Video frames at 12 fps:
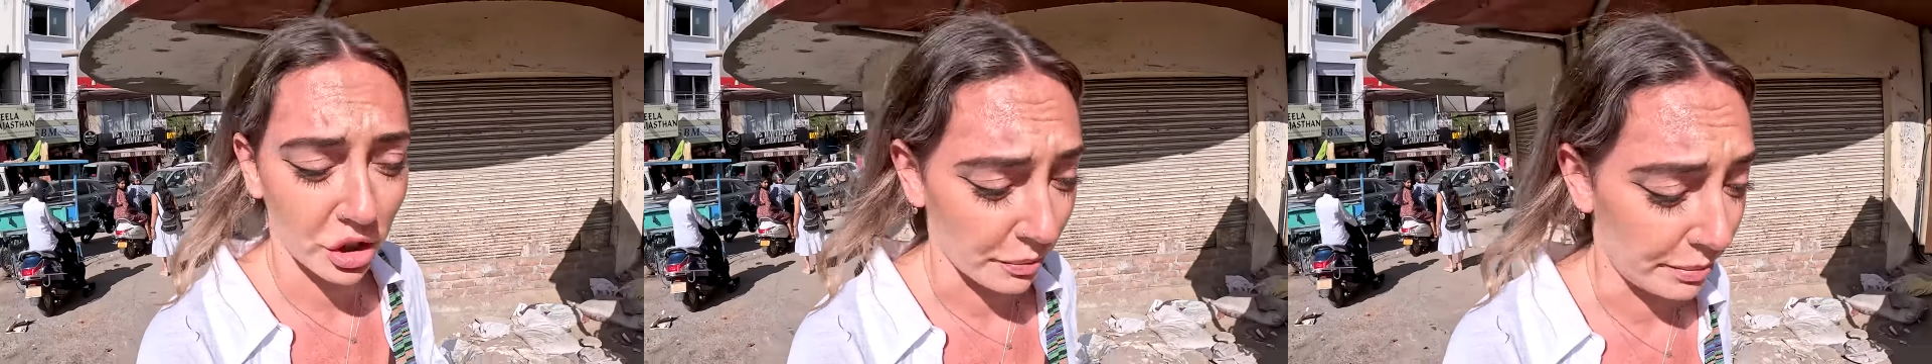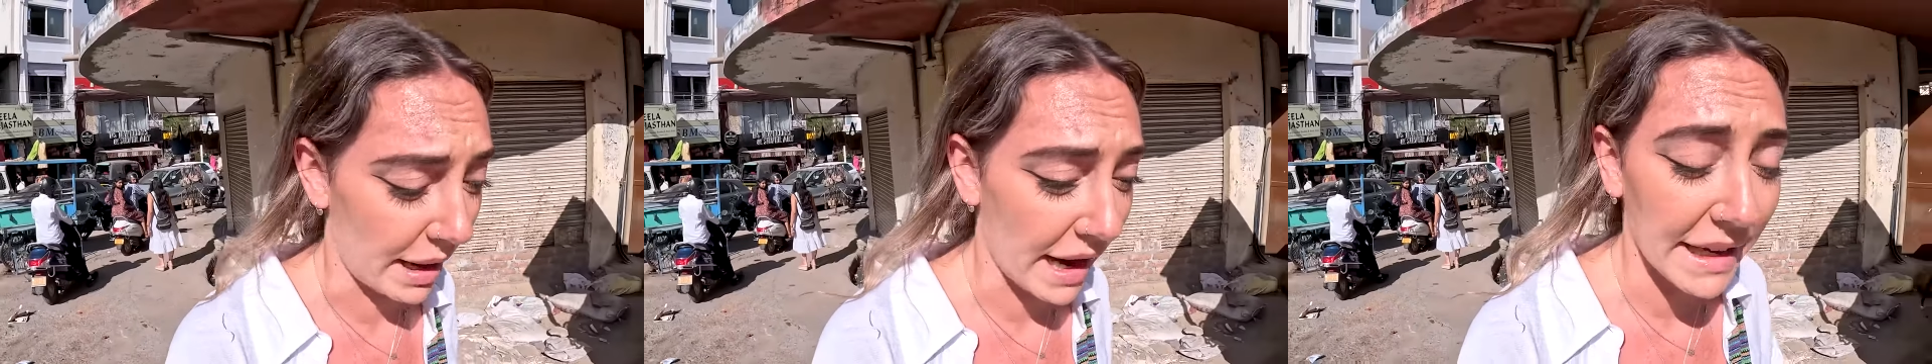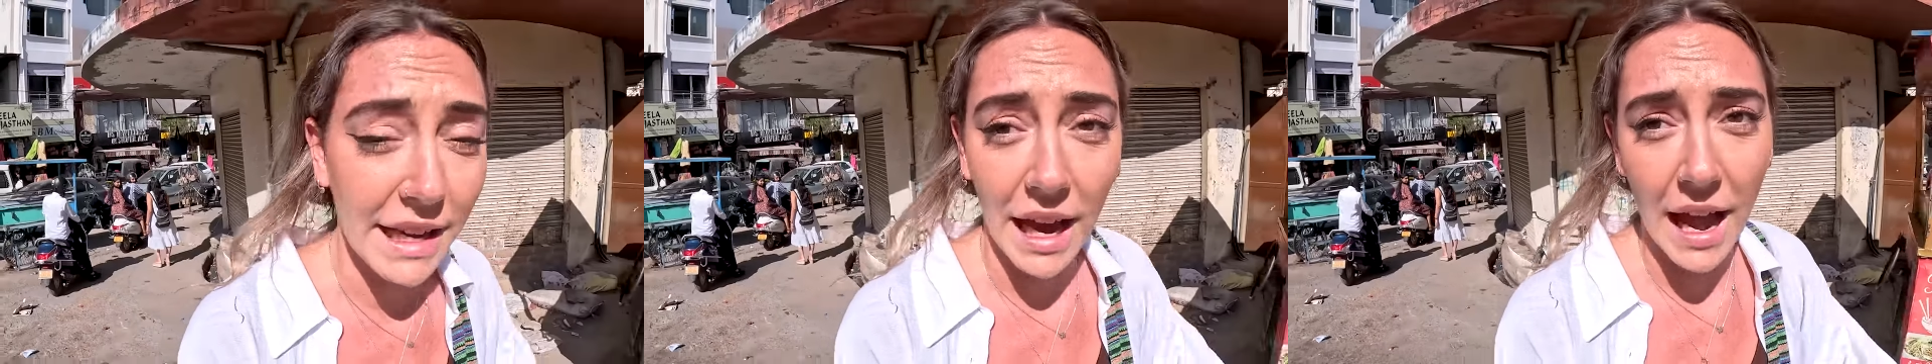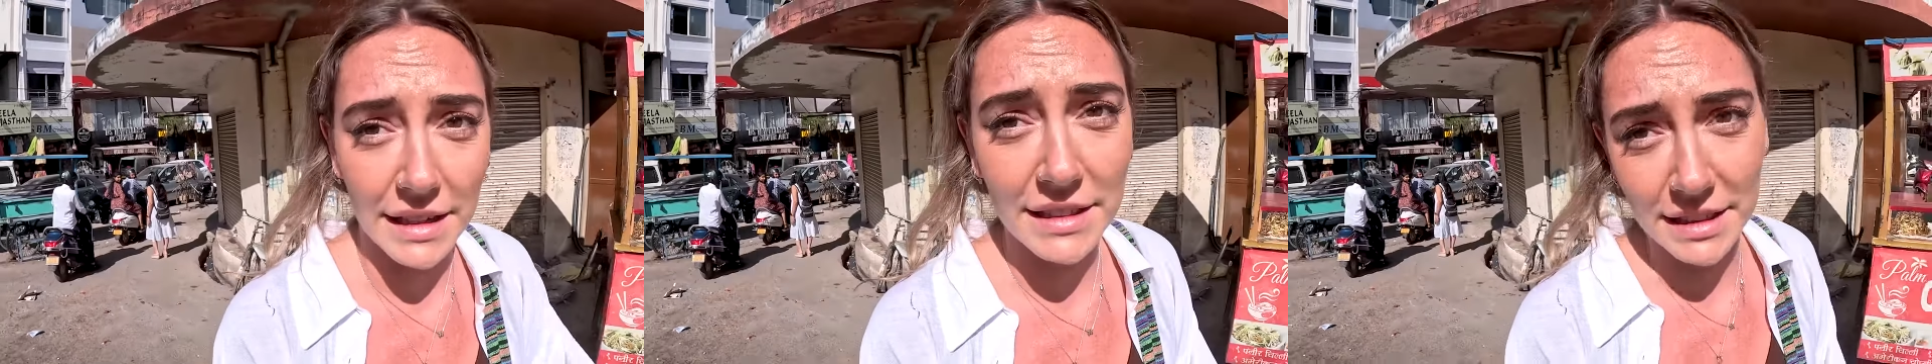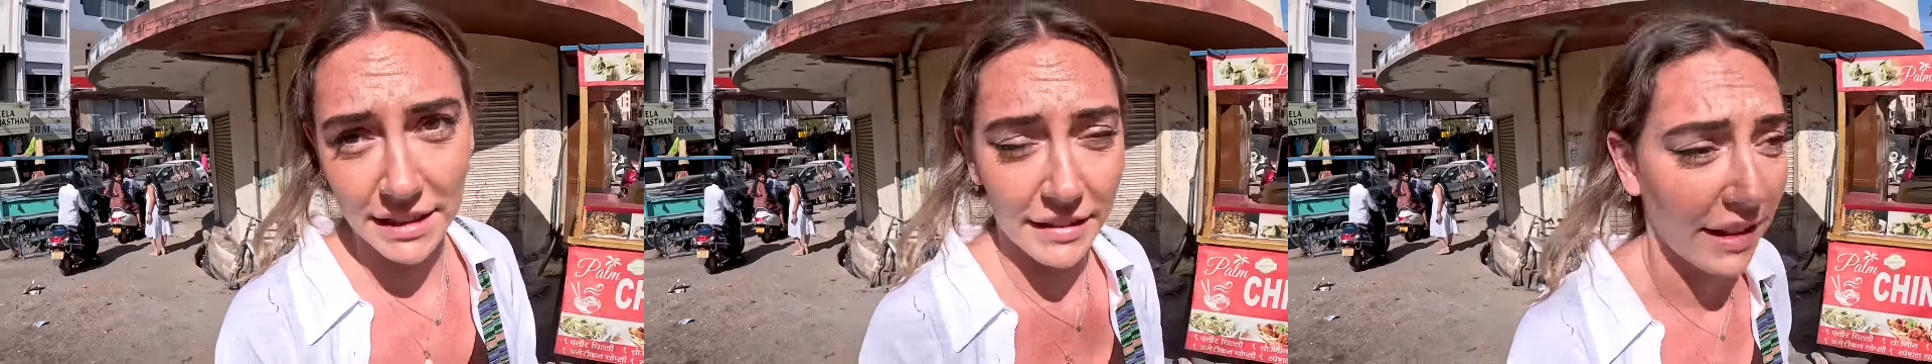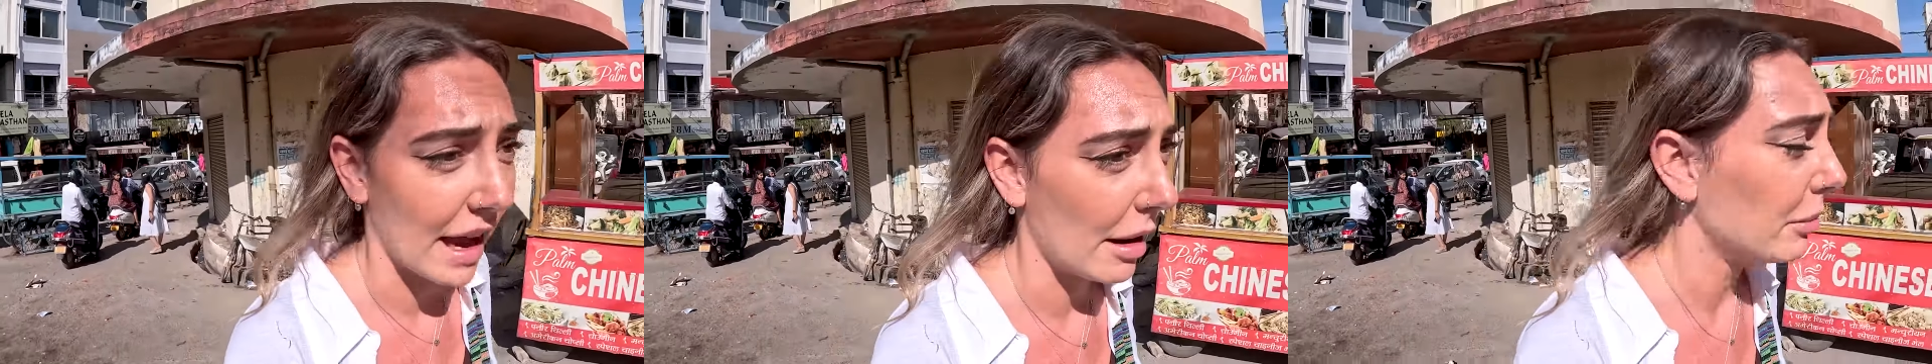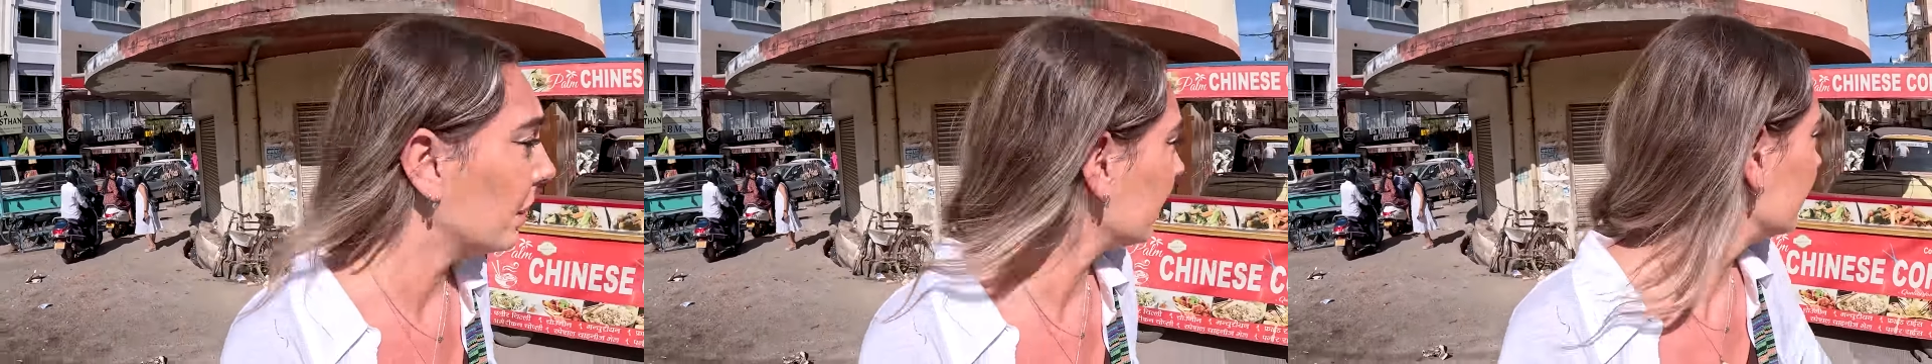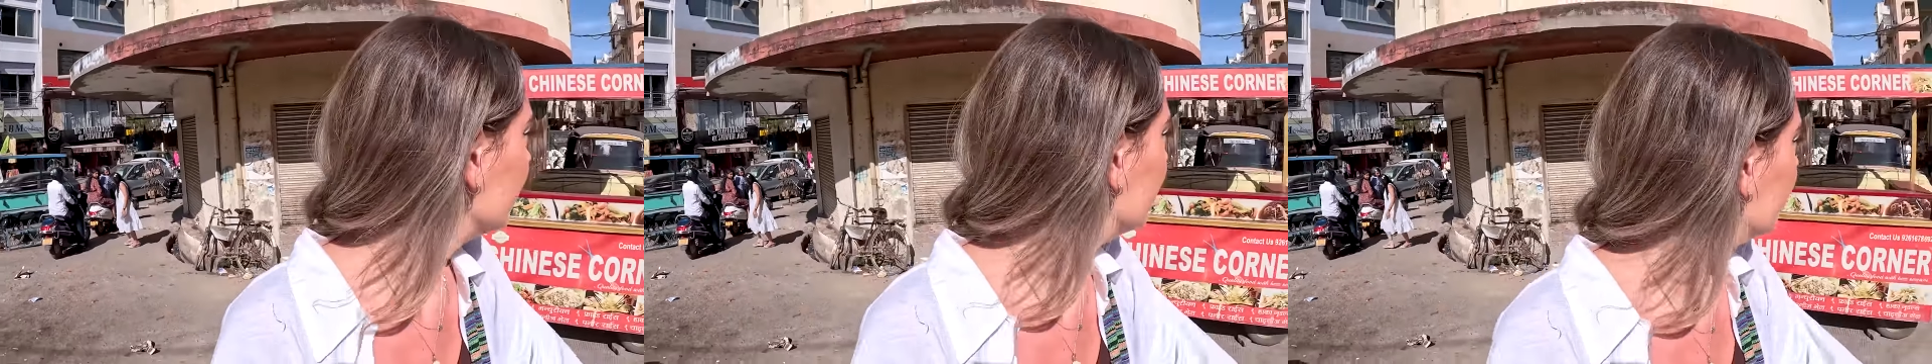a bike accident happen.